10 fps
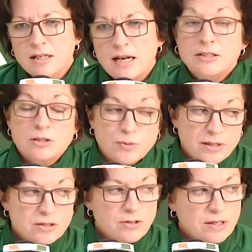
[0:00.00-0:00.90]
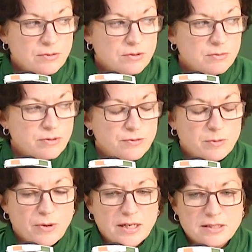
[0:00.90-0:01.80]
and I just went in the training room before
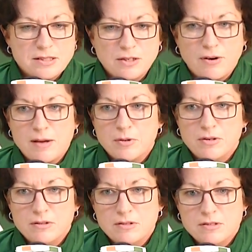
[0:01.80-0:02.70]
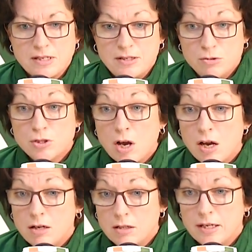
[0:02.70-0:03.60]
practice to grab her to say, "You
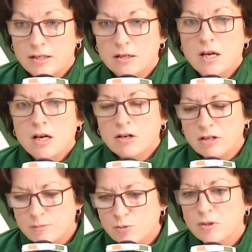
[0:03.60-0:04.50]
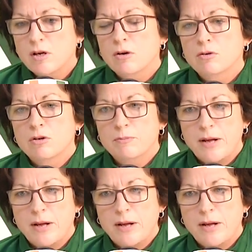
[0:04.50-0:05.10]
saw, like her hips were low, her